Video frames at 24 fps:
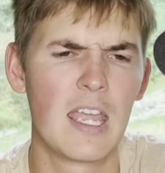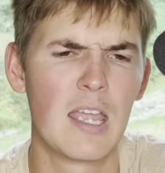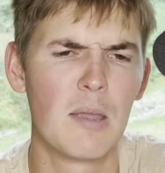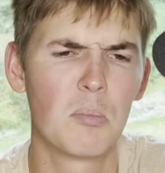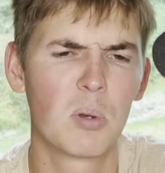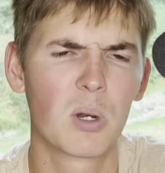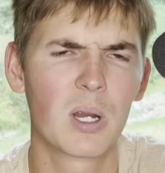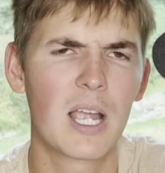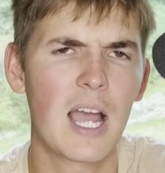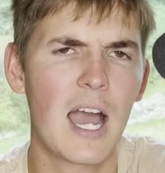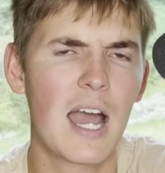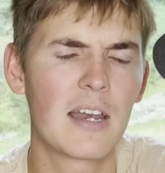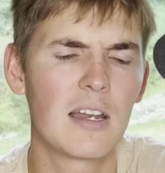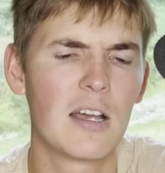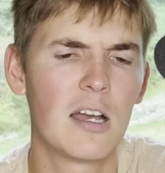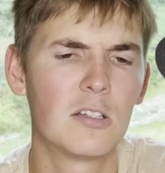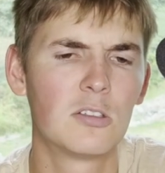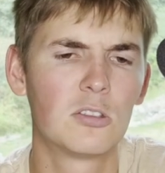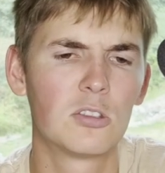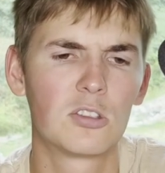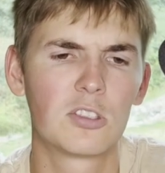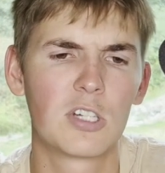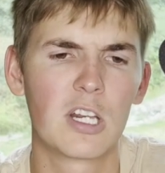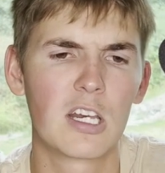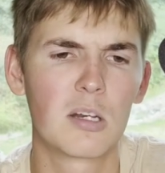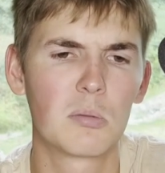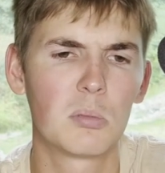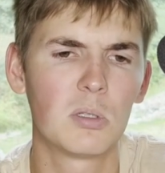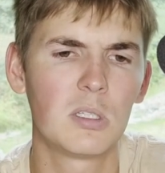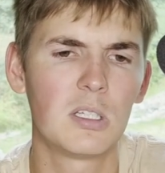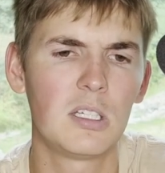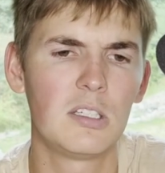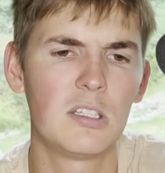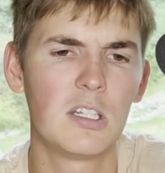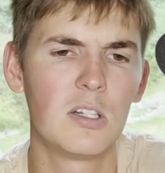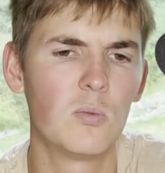And Burgot
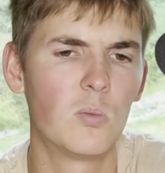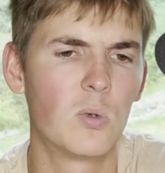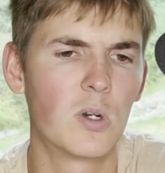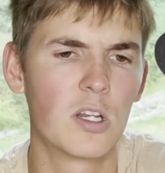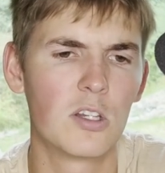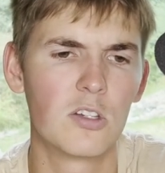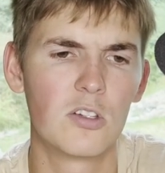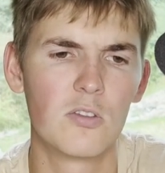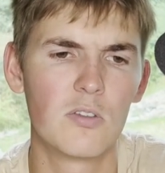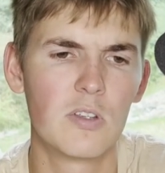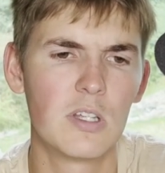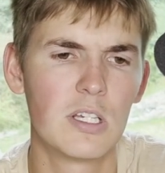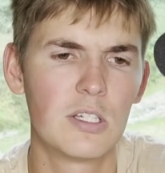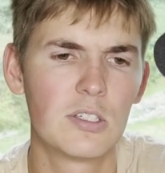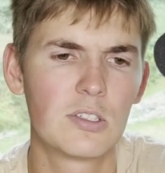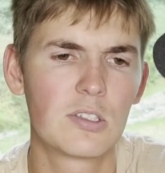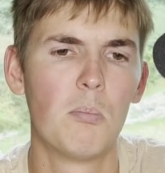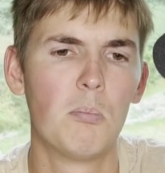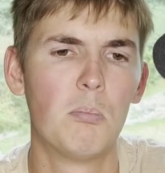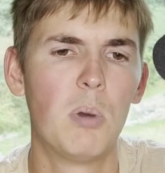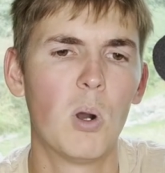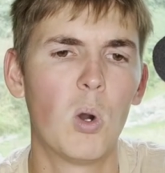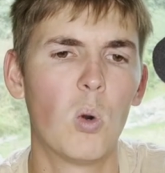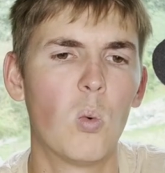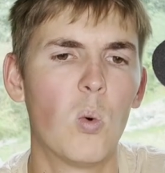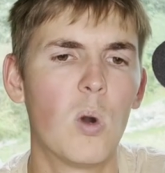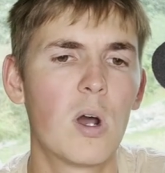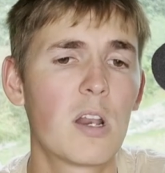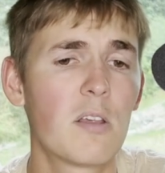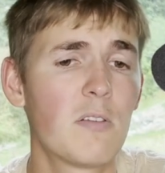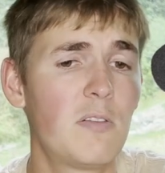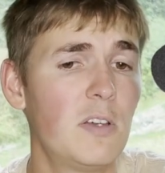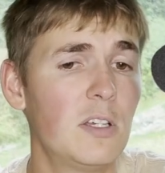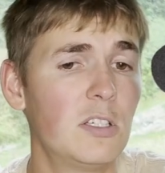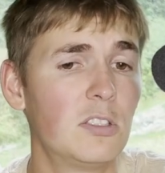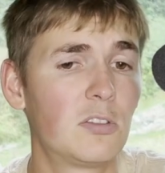understandably didn't want to do this, but one
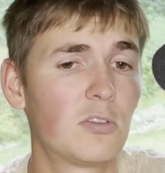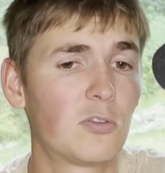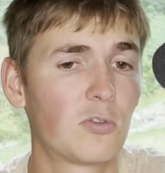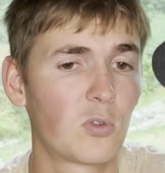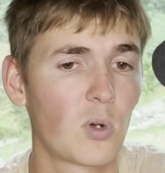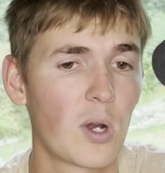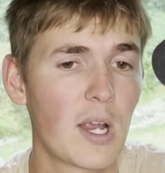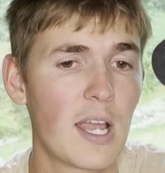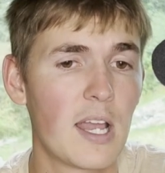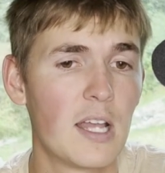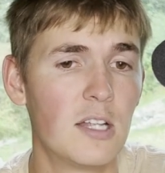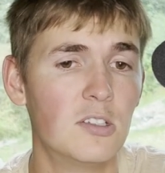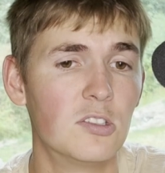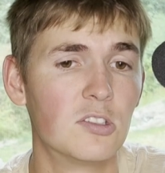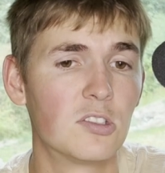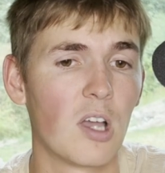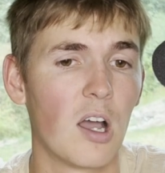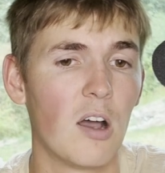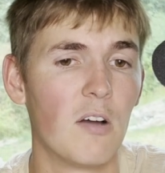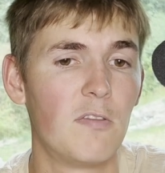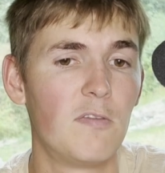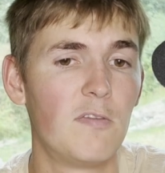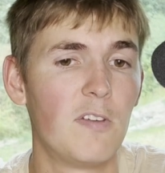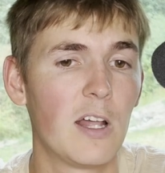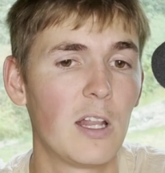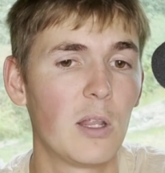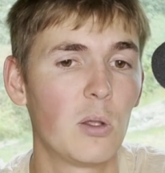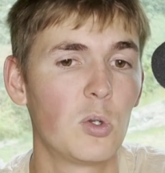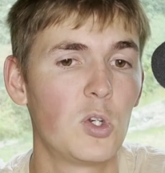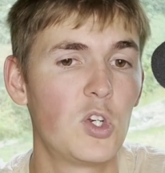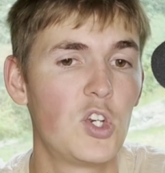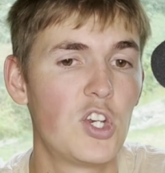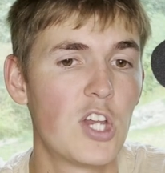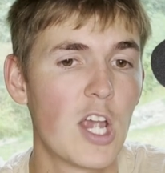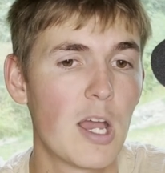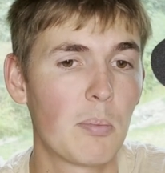of his friends, a fellow
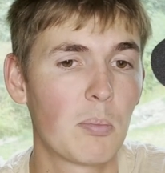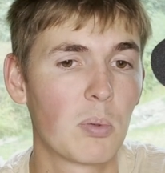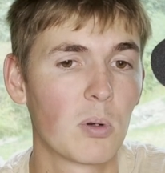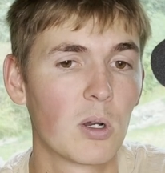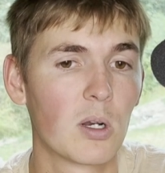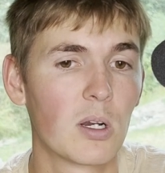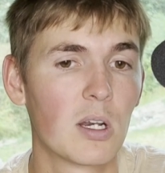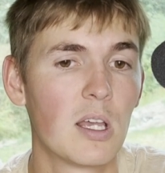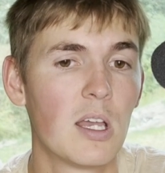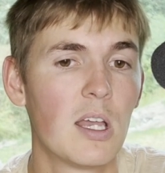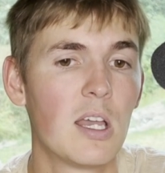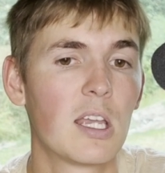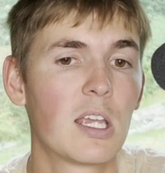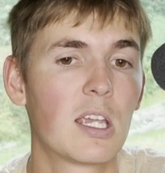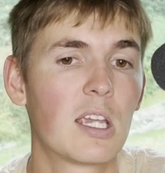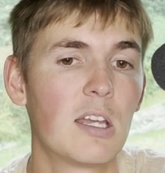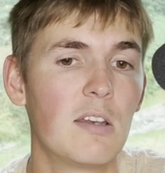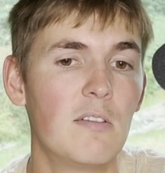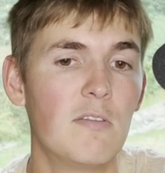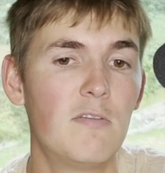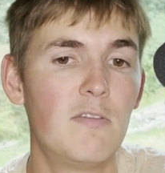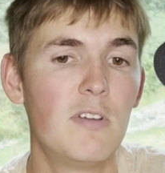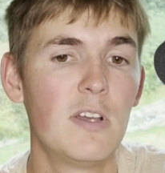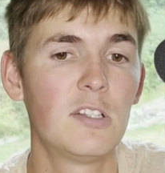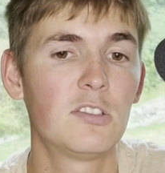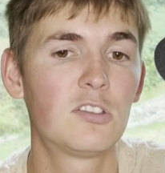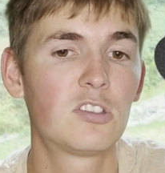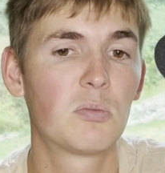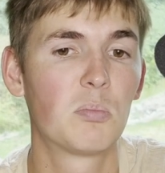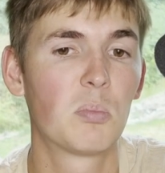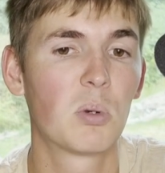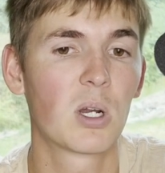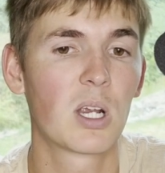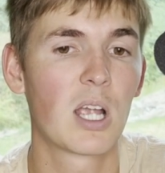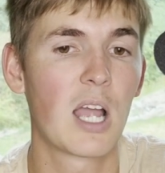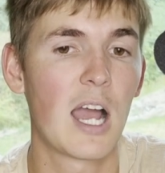shepherd, convinced
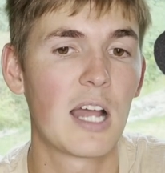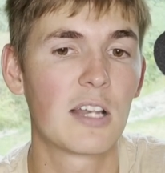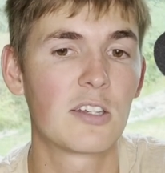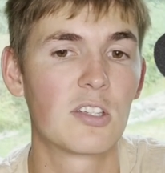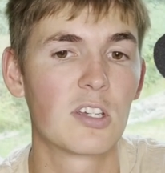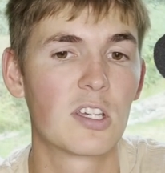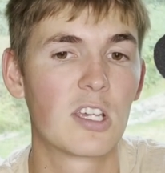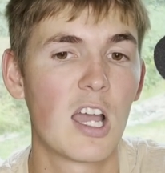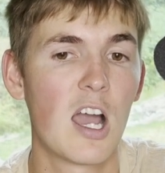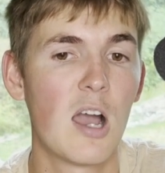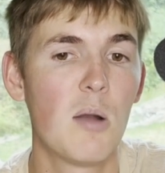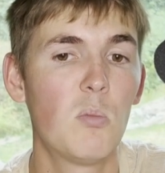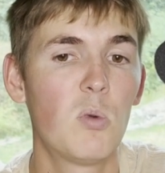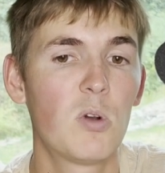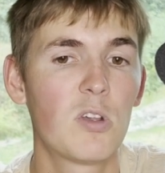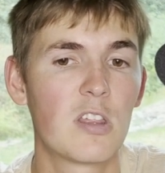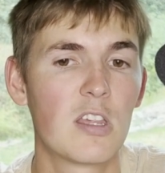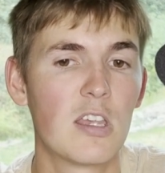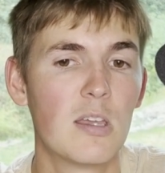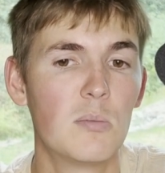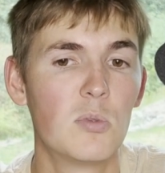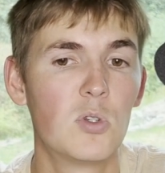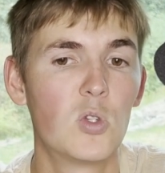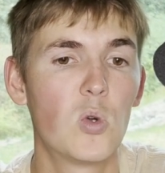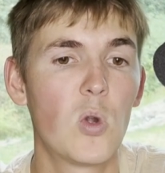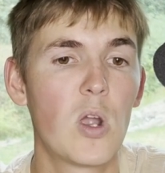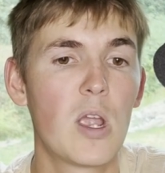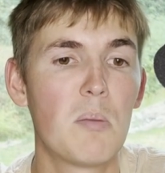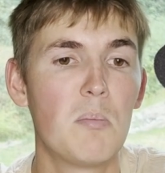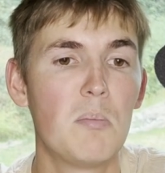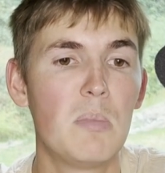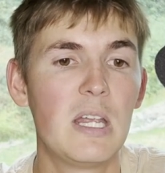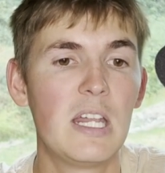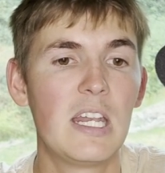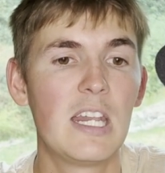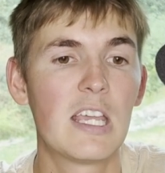Burgot to come with him to a
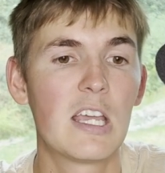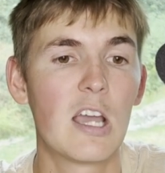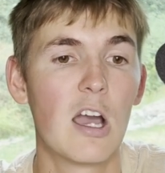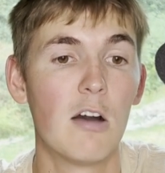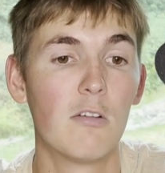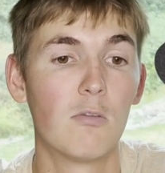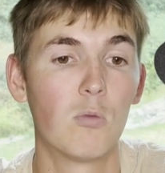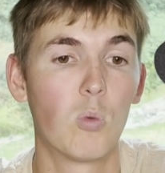meeting of